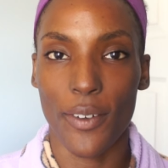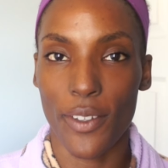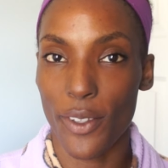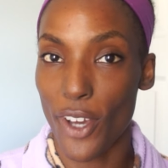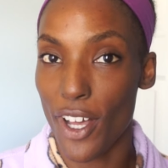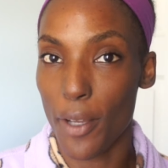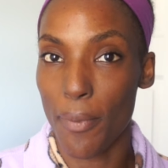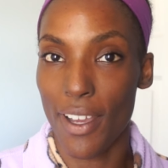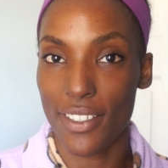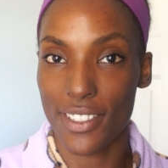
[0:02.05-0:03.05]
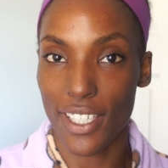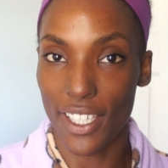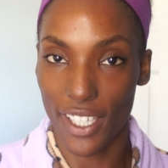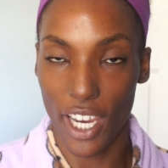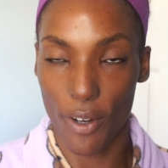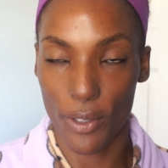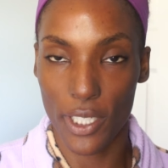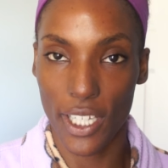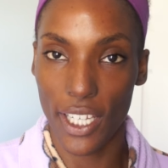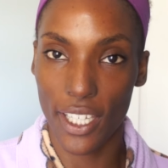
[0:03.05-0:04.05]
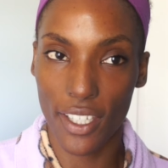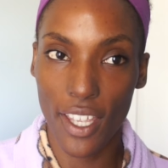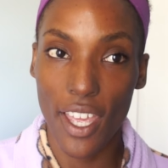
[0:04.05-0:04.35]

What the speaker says: with you all my skincare routine.